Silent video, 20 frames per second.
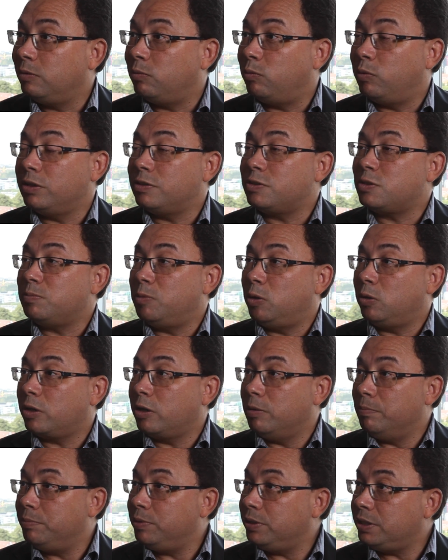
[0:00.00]
with small
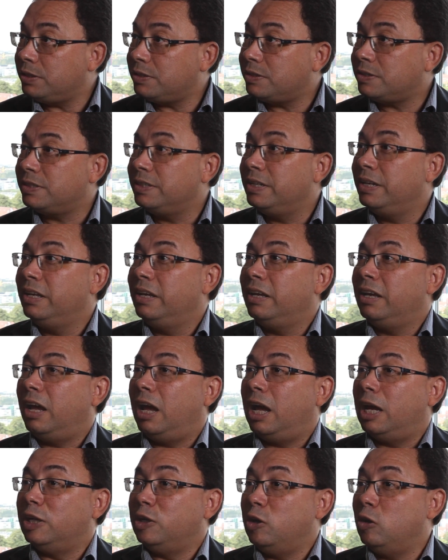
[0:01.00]
companies,
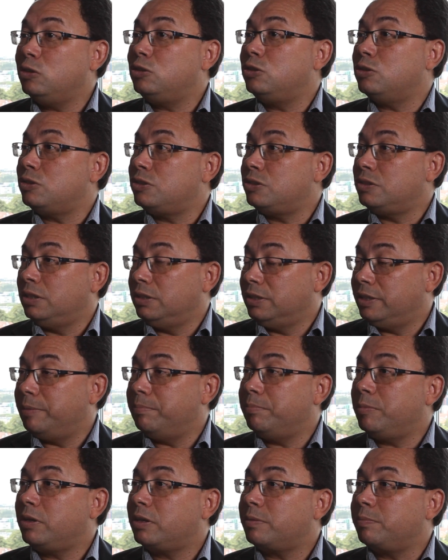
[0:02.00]
uh, not just in
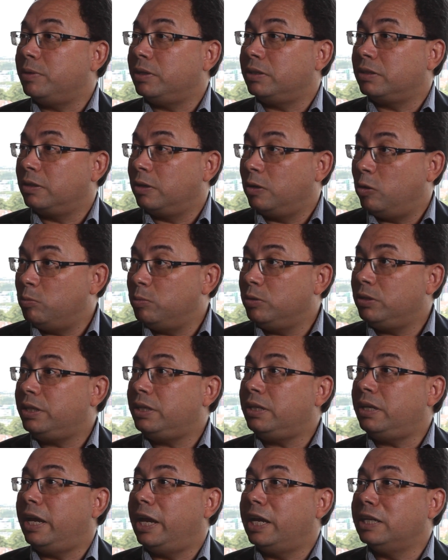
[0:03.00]
Denmark, but
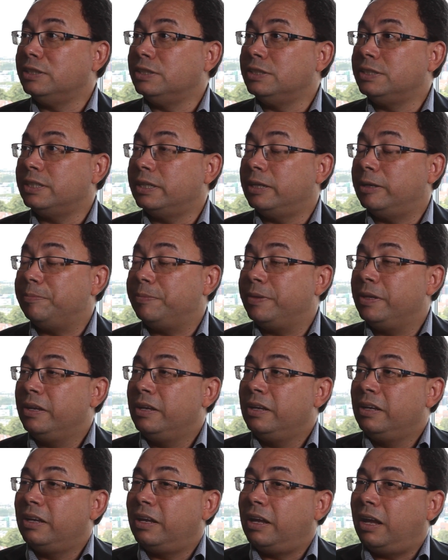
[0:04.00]
globally. And um,
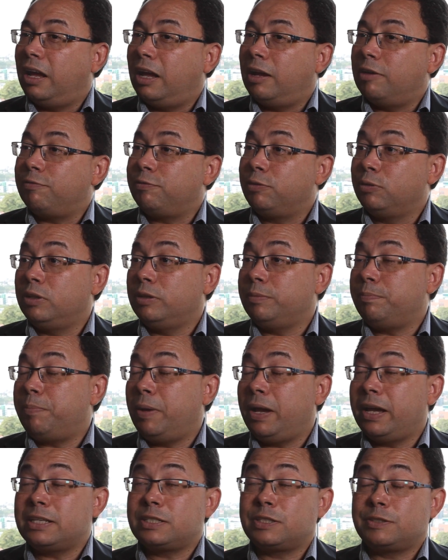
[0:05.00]
uh, for the
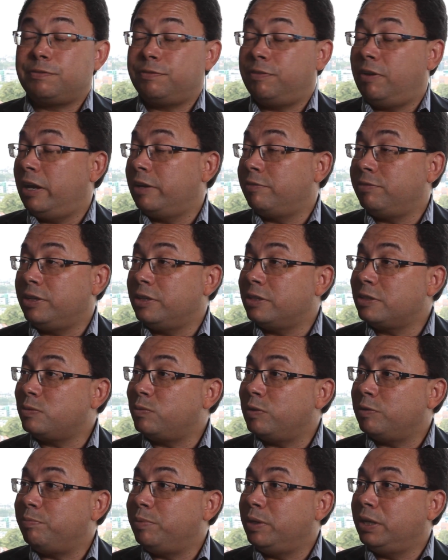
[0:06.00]
past five years,
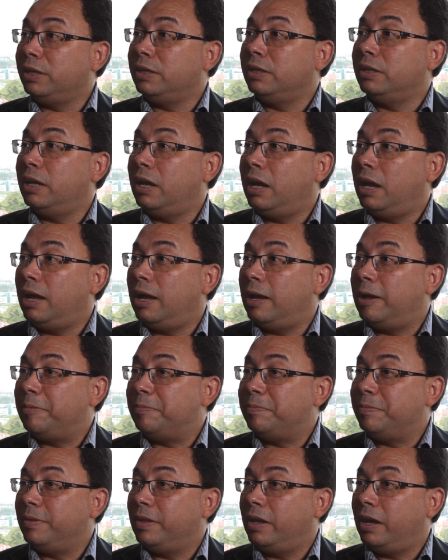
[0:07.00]
we've been
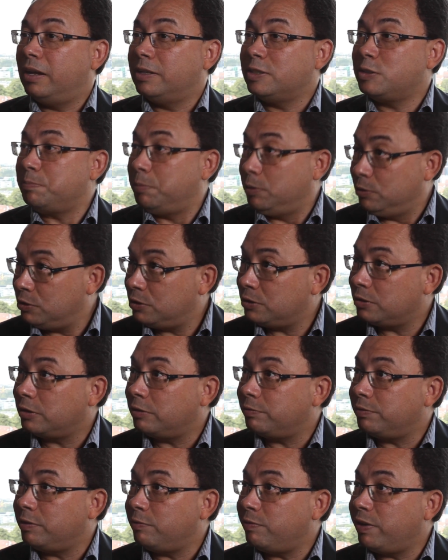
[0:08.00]
um, a sponsor
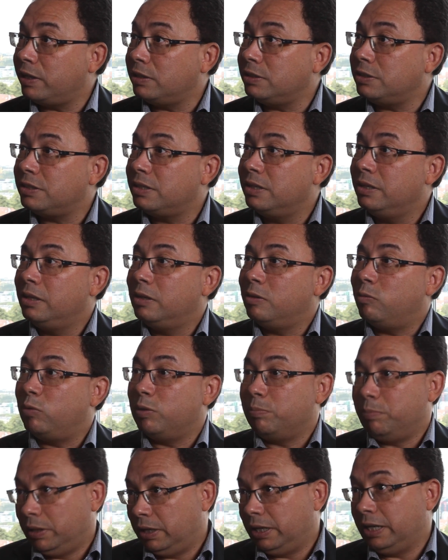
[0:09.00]
of the event.
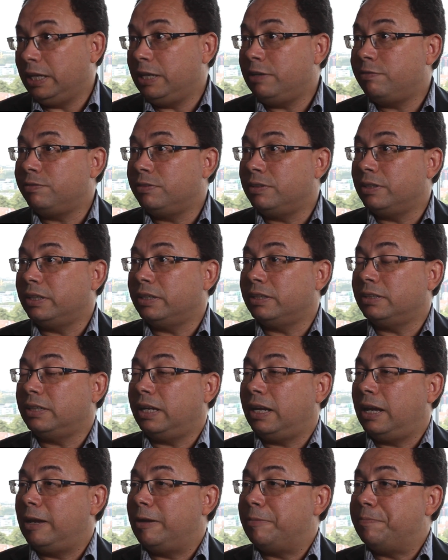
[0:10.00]
We believe that
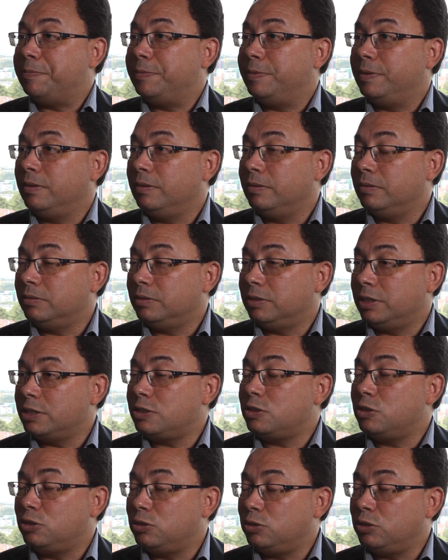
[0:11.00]
um,
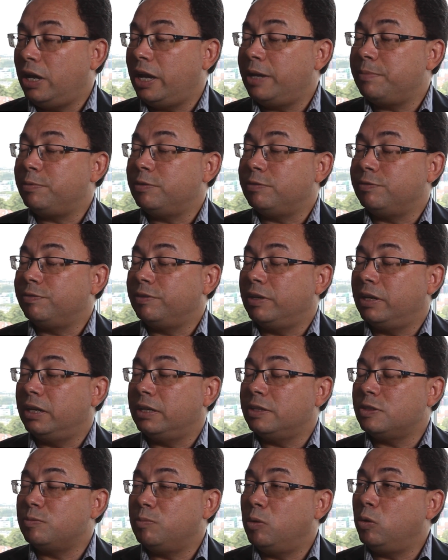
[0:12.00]
this type of
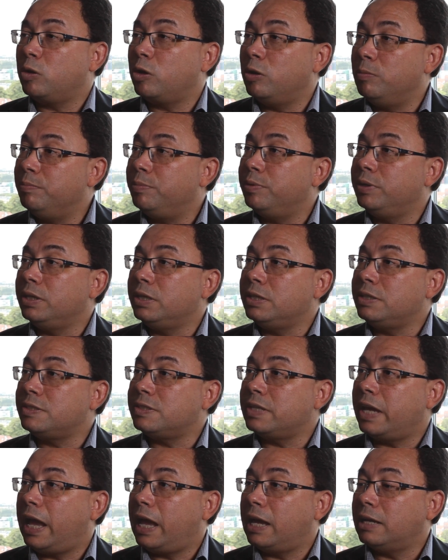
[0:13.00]
uh, small
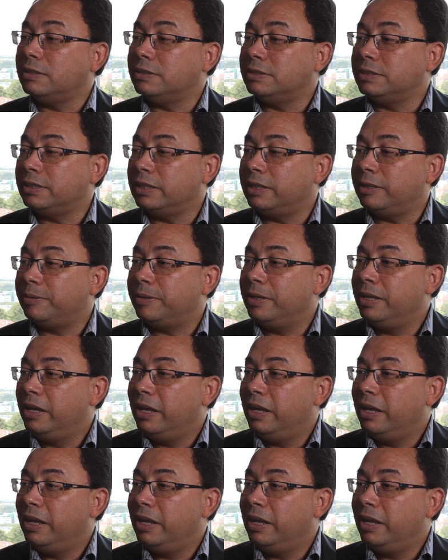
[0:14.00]
companies and uh,